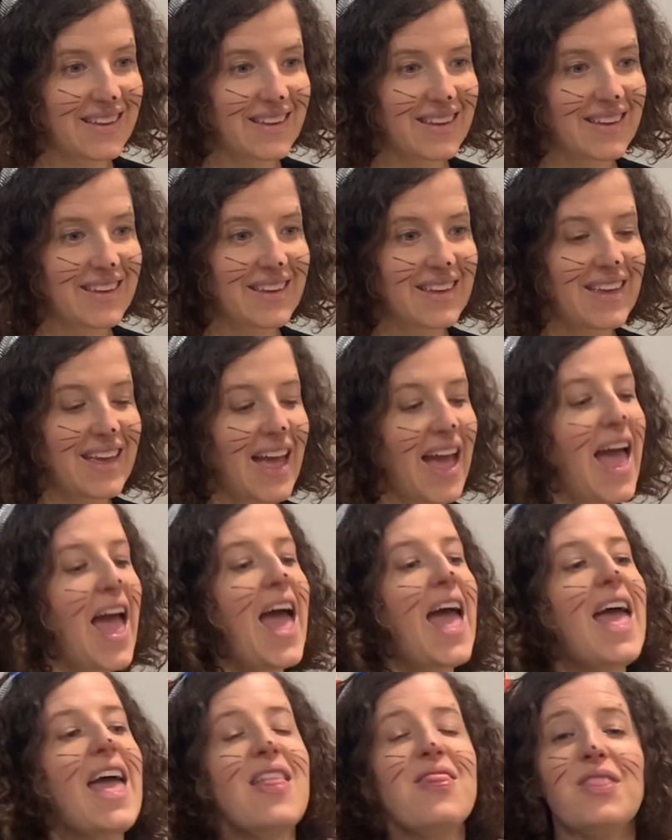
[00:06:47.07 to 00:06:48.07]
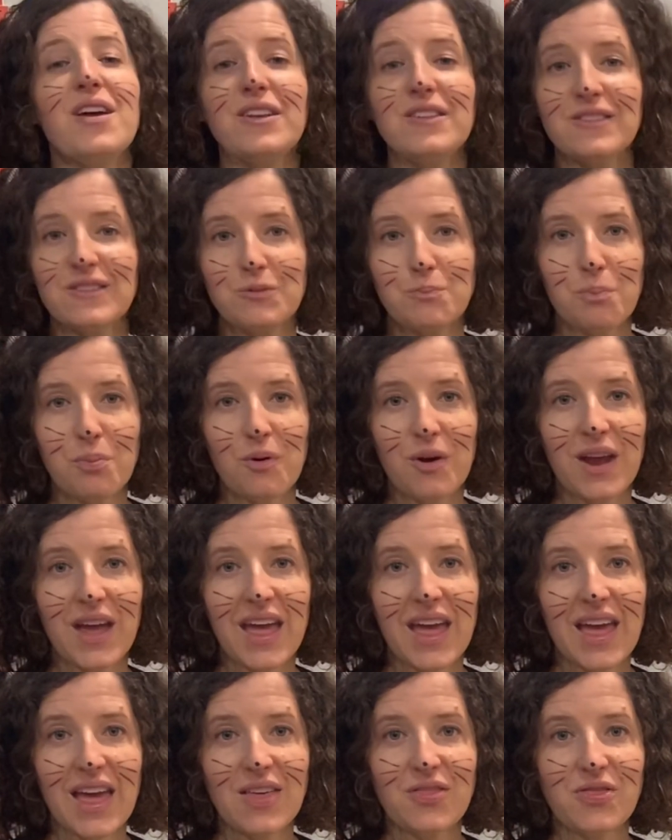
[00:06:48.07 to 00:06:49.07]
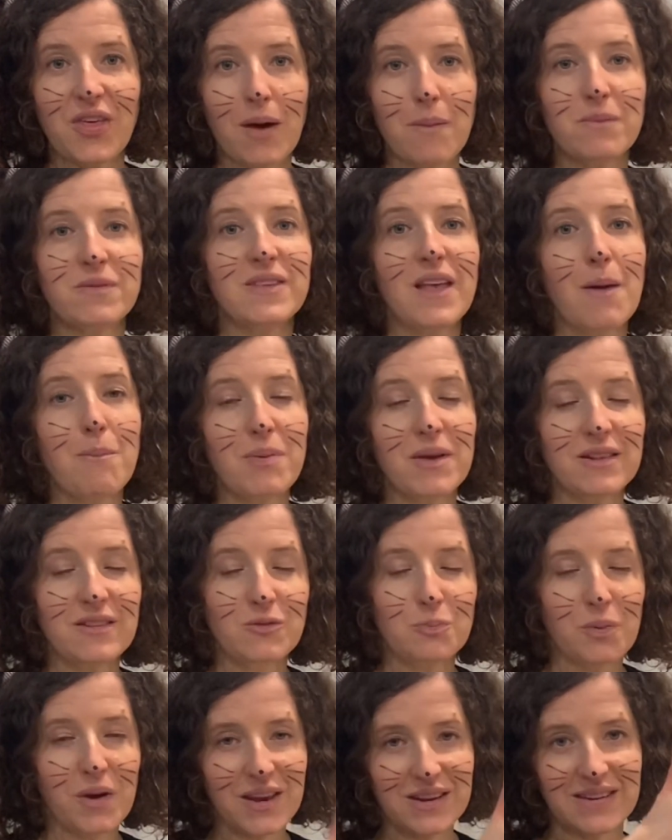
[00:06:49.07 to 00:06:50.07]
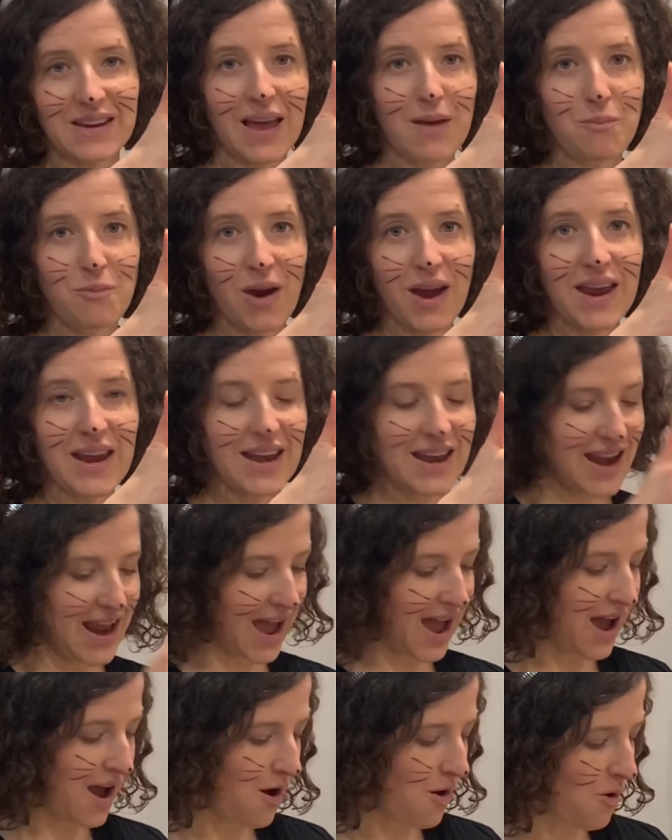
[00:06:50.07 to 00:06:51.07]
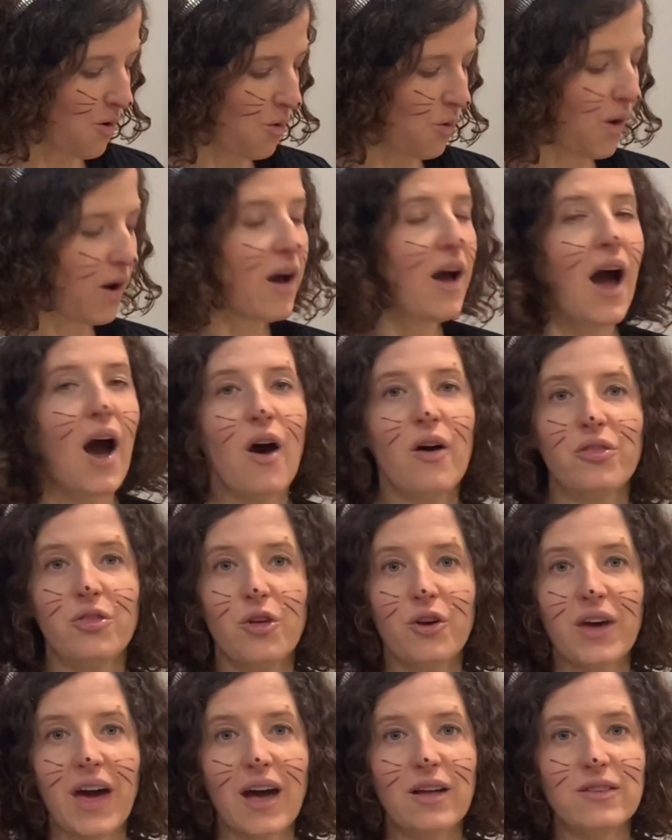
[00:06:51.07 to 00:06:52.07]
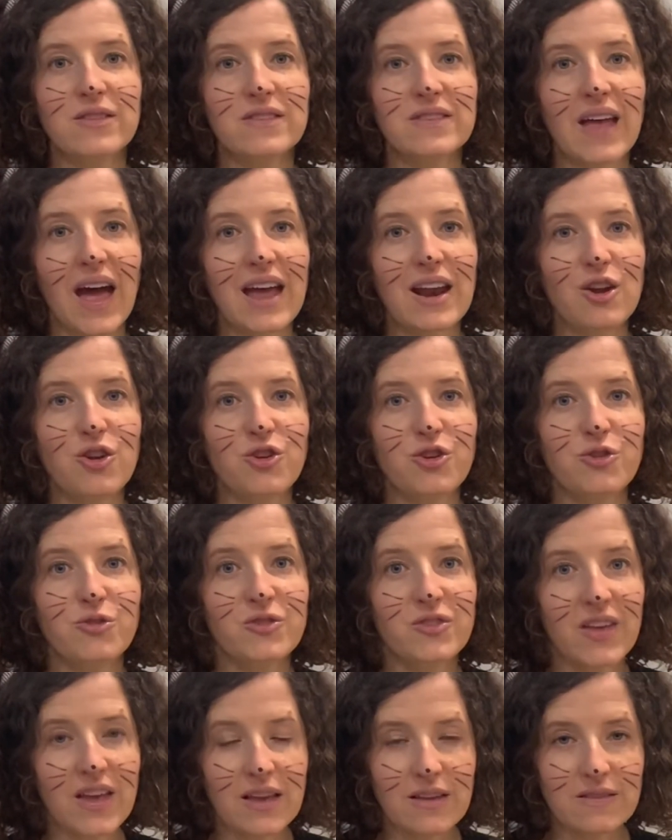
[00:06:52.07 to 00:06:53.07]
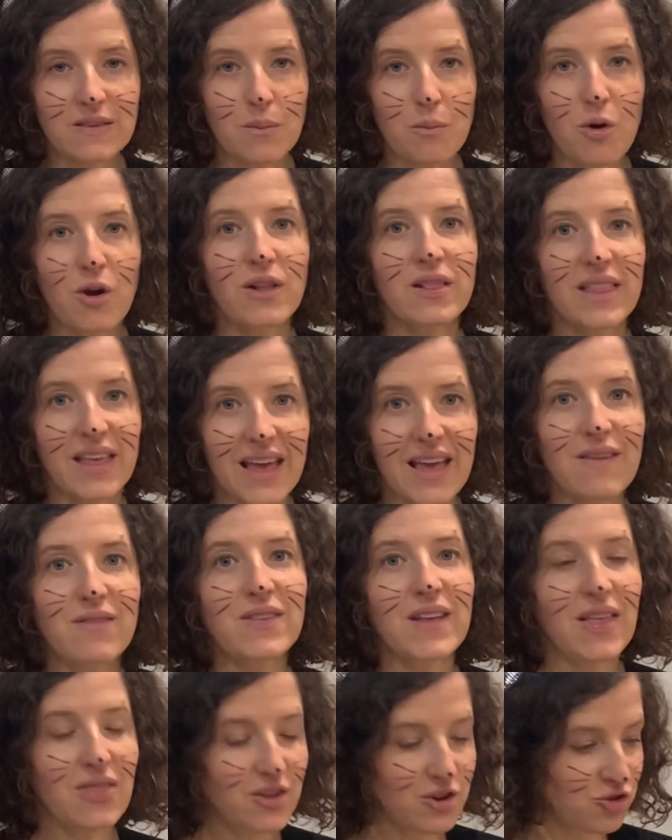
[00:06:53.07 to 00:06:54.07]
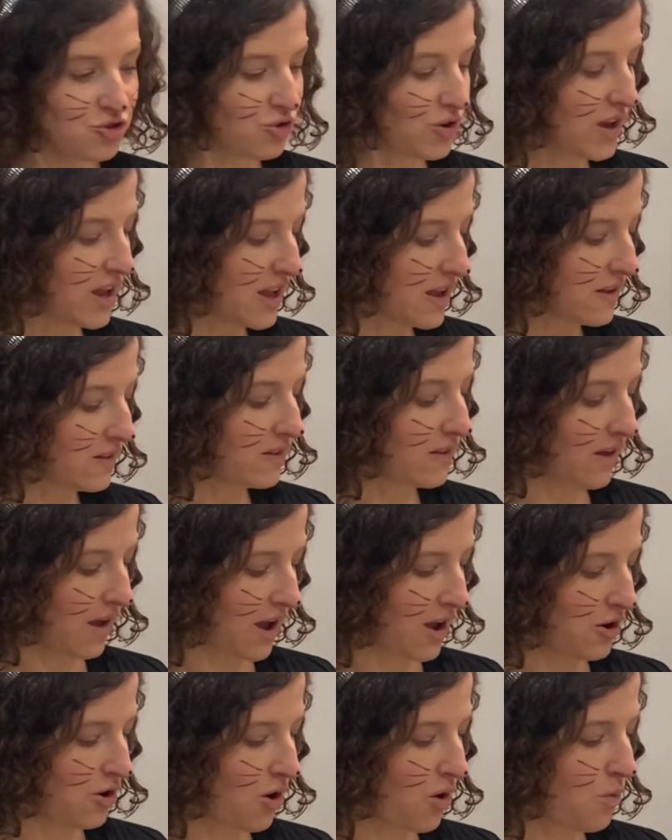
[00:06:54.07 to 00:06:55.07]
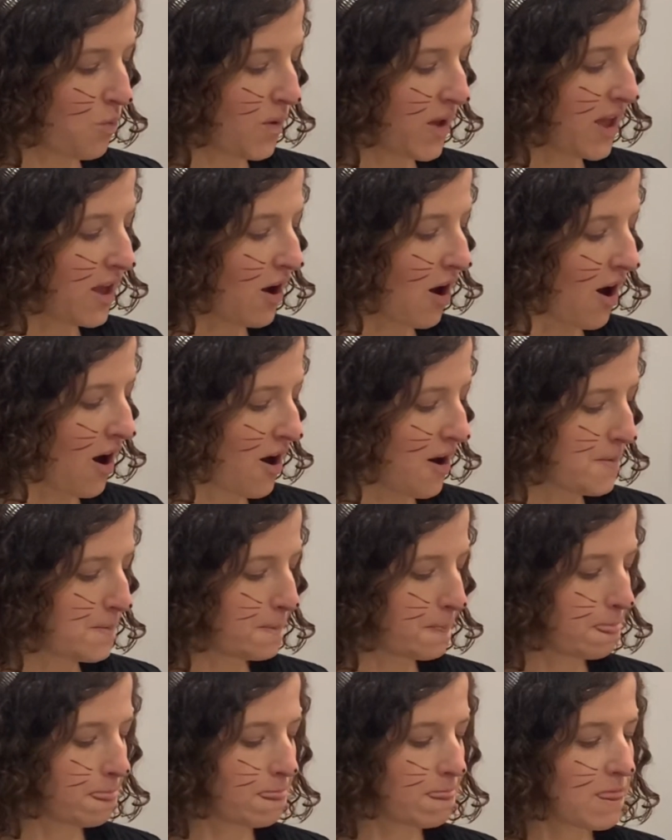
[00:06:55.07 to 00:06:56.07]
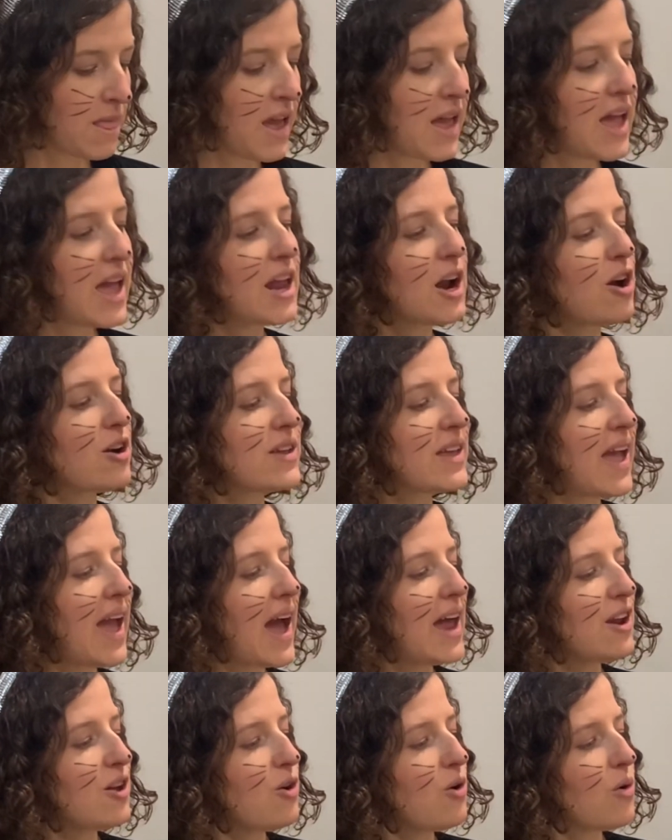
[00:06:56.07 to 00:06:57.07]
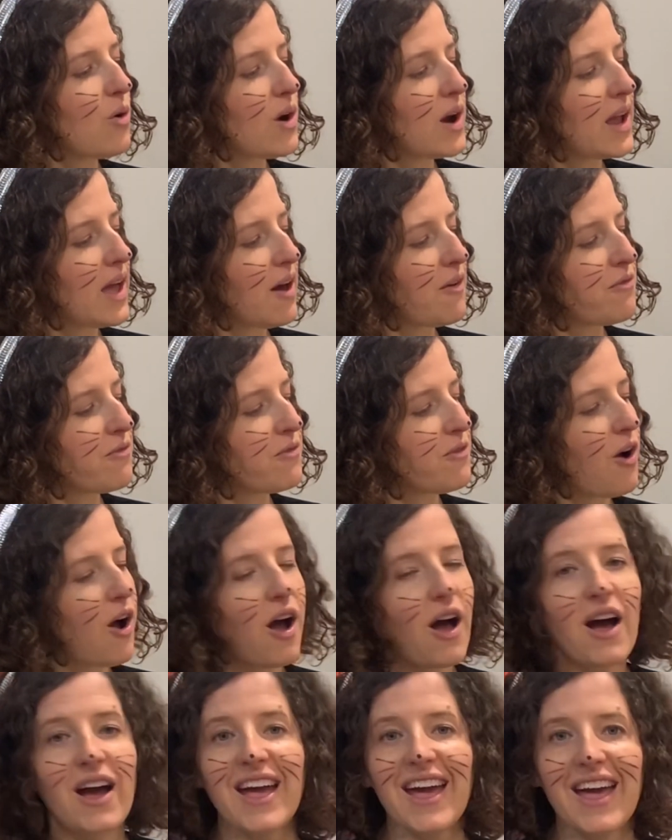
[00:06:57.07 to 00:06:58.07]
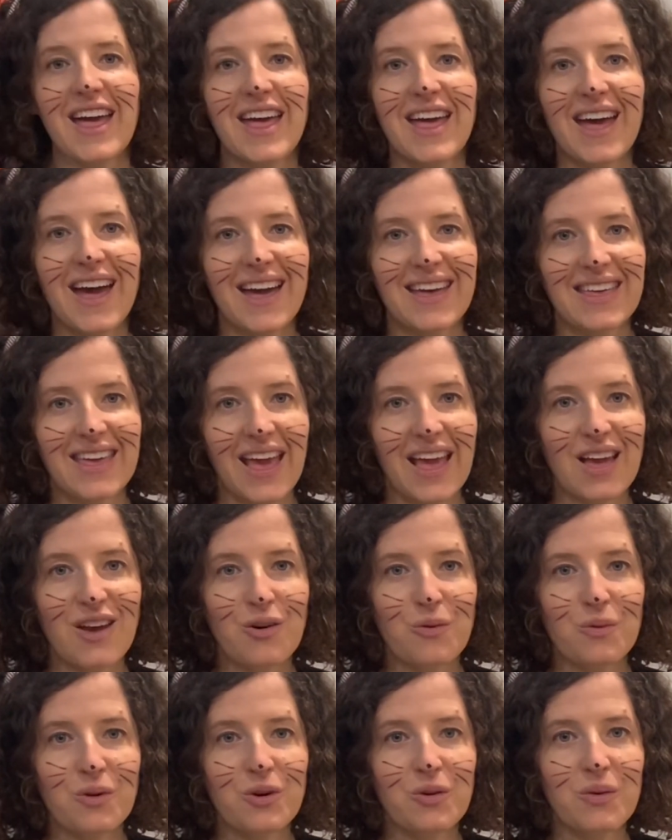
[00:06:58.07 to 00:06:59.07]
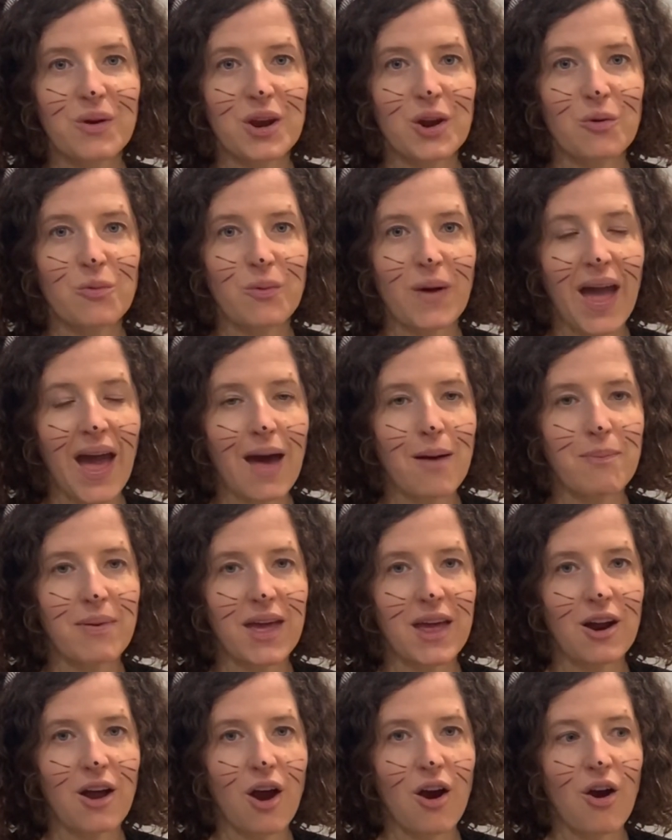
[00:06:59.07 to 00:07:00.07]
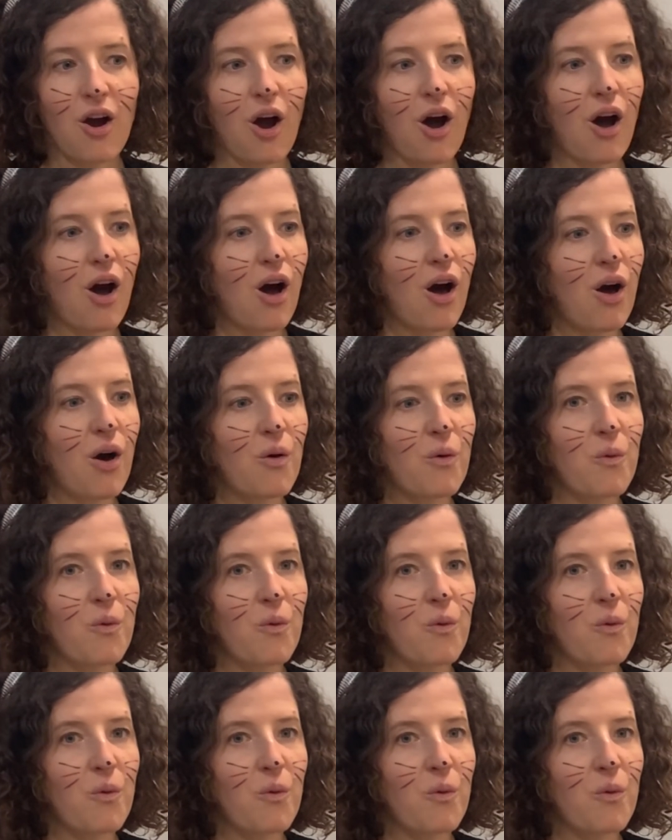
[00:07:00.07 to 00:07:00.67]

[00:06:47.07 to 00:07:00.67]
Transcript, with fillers: Spring. In the spring. Thumbs up. It's springtime right now. Look outside. Are you seeing some more leaves on the trees? I know we are. In our category, a frog, a kangaroo, and a rabbit are all